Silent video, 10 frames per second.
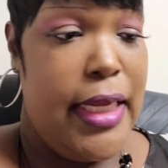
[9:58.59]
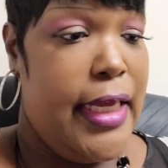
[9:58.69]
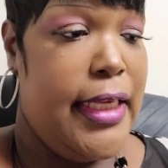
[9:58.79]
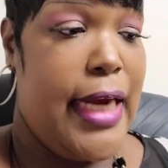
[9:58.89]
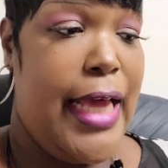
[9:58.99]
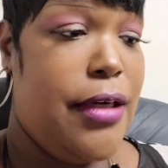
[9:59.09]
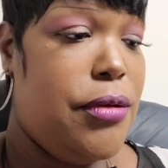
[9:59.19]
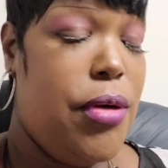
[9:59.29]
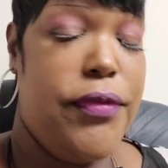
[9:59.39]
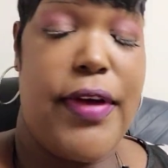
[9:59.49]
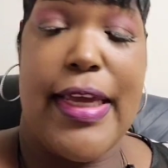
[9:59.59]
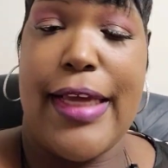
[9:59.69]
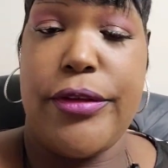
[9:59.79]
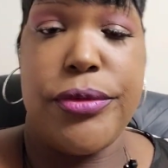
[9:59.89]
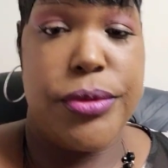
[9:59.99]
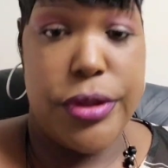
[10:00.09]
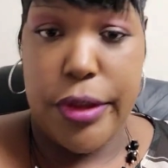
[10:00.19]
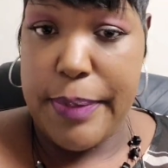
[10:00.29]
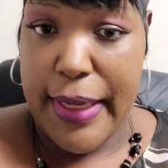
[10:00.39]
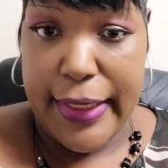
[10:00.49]
And I don't know if I got used to
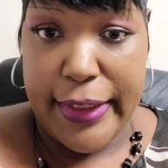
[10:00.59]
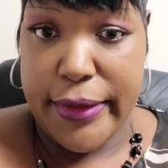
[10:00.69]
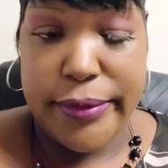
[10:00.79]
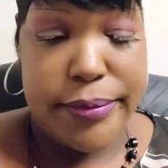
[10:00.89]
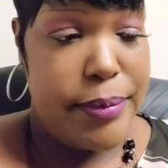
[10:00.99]
the pain.